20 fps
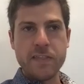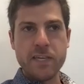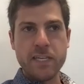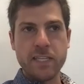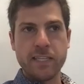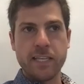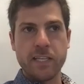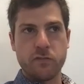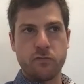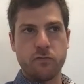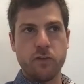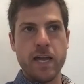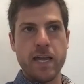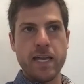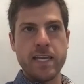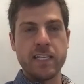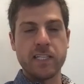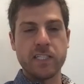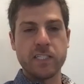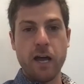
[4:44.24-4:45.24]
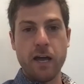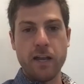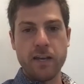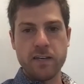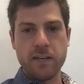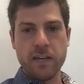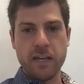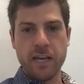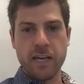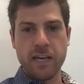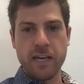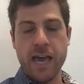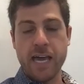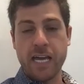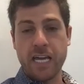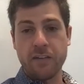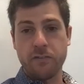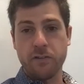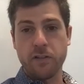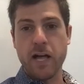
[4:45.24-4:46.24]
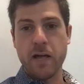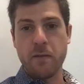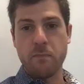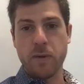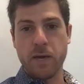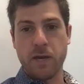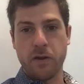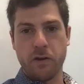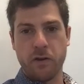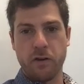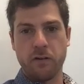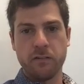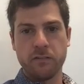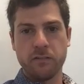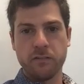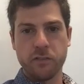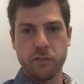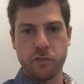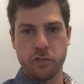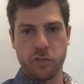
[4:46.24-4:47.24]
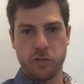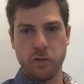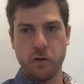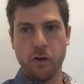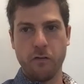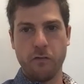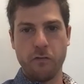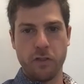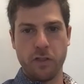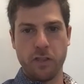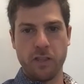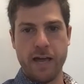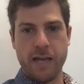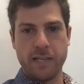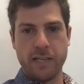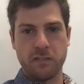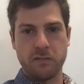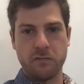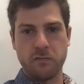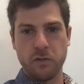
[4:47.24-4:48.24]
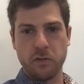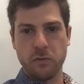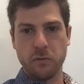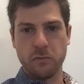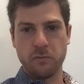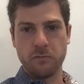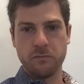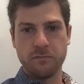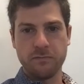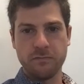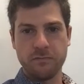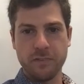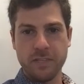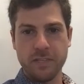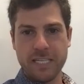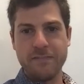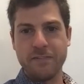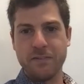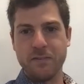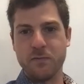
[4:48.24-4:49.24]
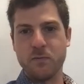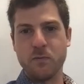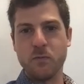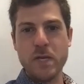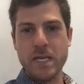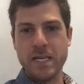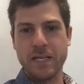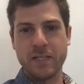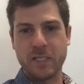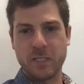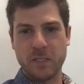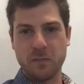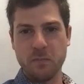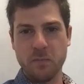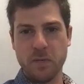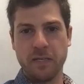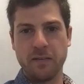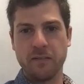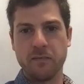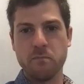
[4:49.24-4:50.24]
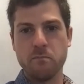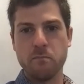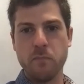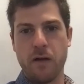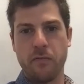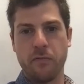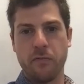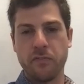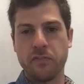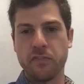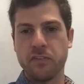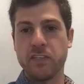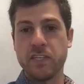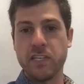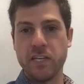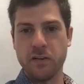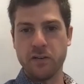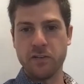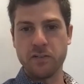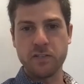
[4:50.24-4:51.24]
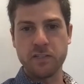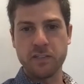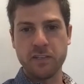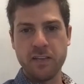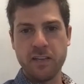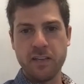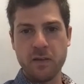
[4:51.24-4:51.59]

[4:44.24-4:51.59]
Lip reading: I think that's right. And it's gotten a heck of a lot better just over the last few, even weeks, but months and years.